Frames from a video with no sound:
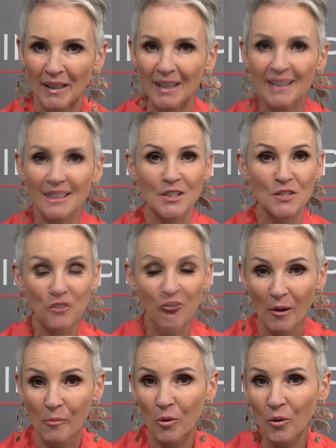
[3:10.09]
It is far
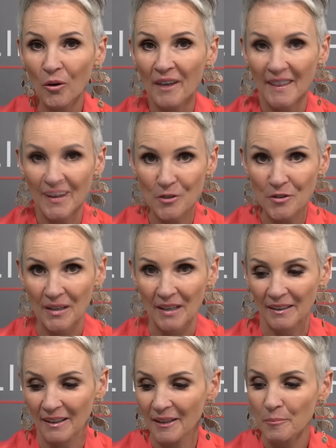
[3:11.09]
more than you
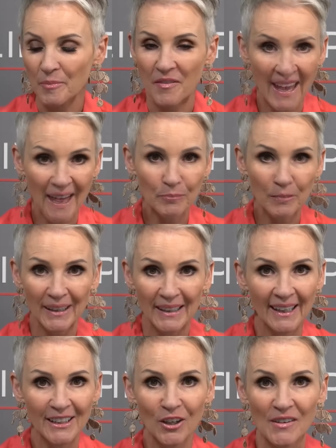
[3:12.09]
think. But that money
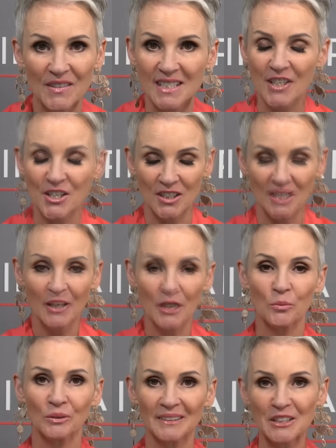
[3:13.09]
honey conversation,
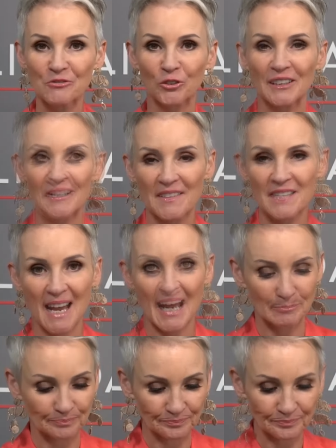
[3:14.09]
we'll leave for another time.